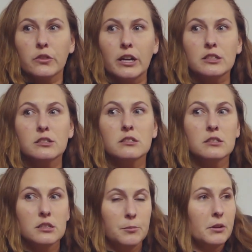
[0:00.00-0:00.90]
That's
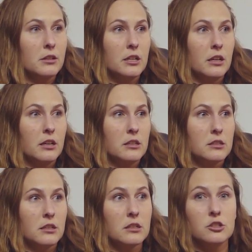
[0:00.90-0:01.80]
typically, it's
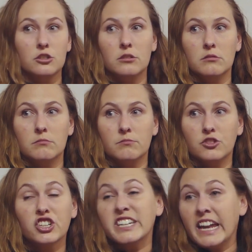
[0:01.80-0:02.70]
a
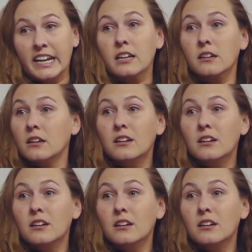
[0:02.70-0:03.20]
genetic.